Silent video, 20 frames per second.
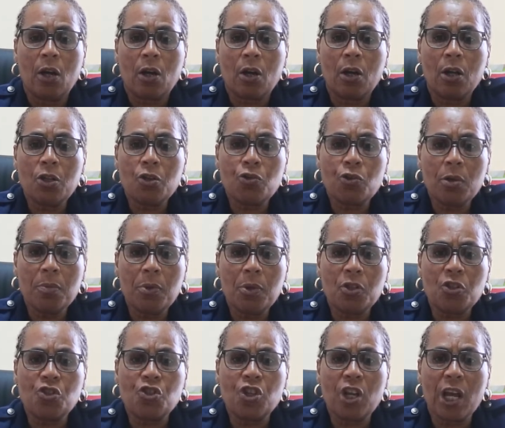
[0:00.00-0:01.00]

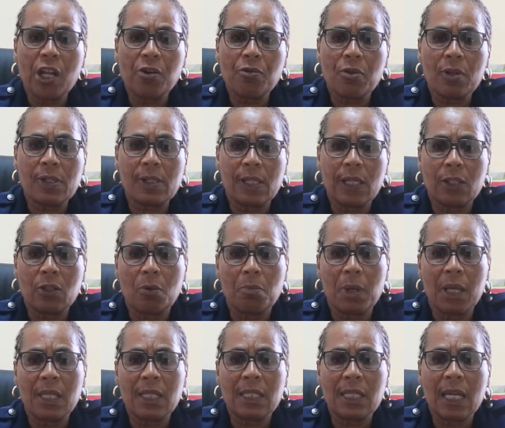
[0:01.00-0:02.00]
Contribute generously to
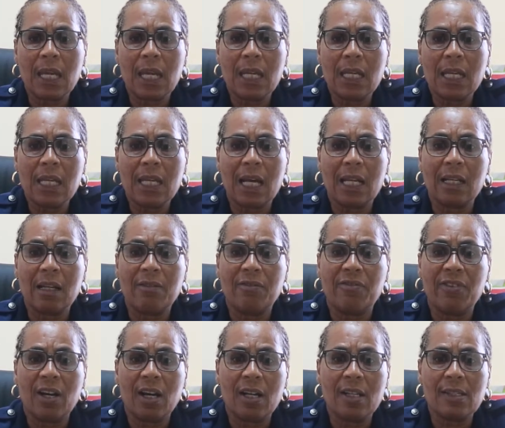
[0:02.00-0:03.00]
maintaining and
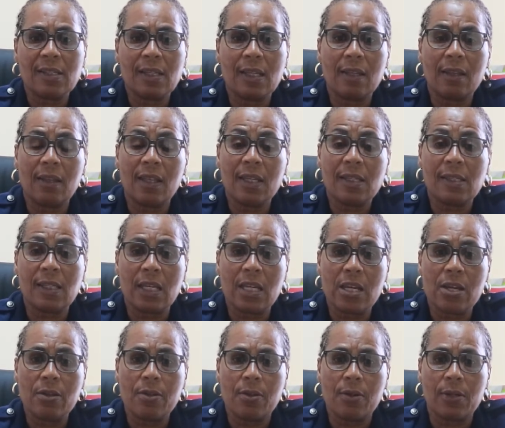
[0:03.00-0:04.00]
advancing this
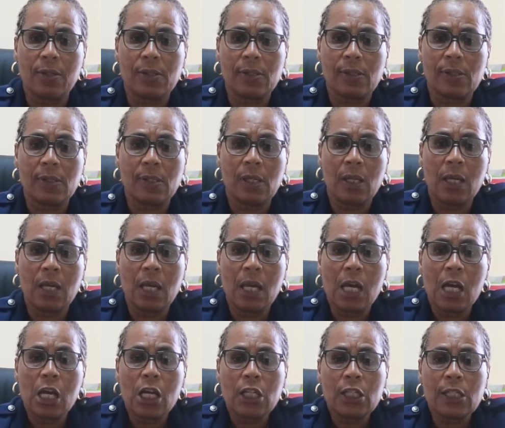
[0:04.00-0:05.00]
ethos.
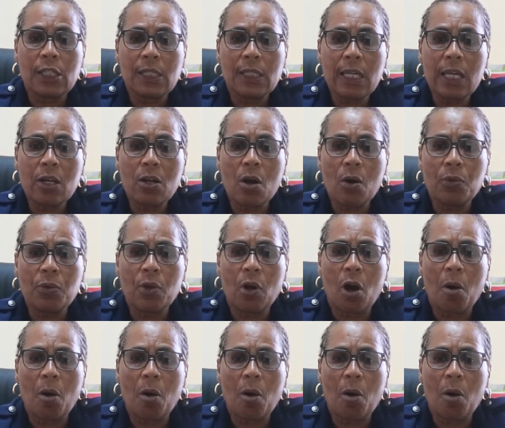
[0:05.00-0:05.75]
Seek out the